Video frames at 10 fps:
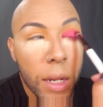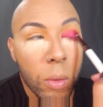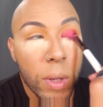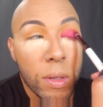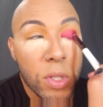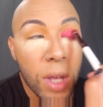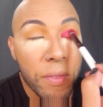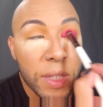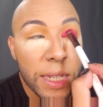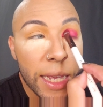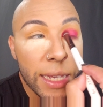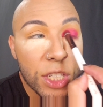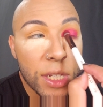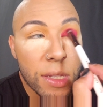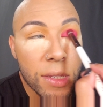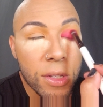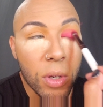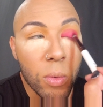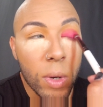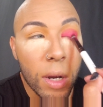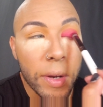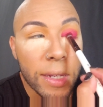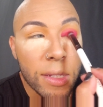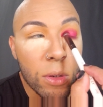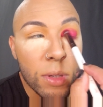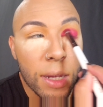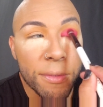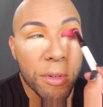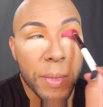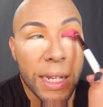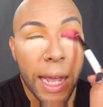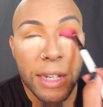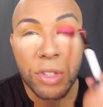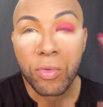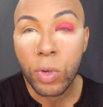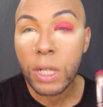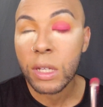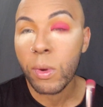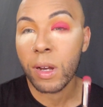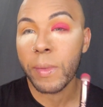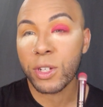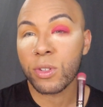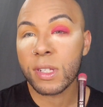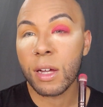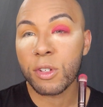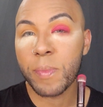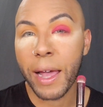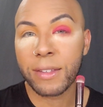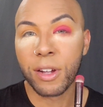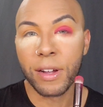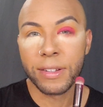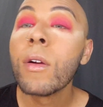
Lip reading: And I will soften the edges. Don't worry, don't come for me. I just really want to make sure this color's packed on.